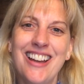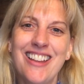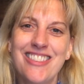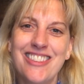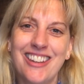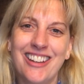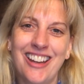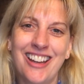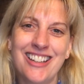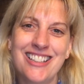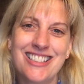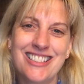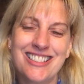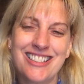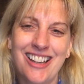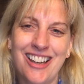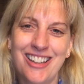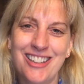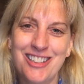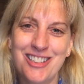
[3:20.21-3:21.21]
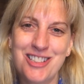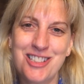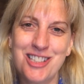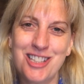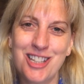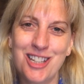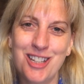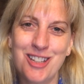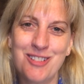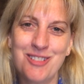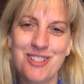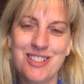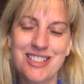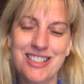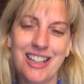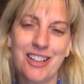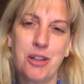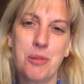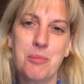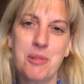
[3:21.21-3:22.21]
that I decided to
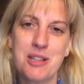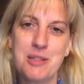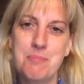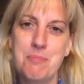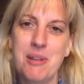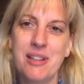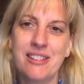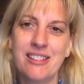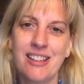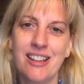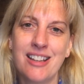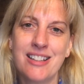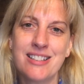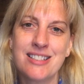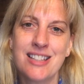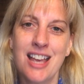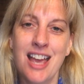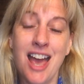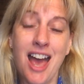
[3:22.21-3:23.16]
set up this business.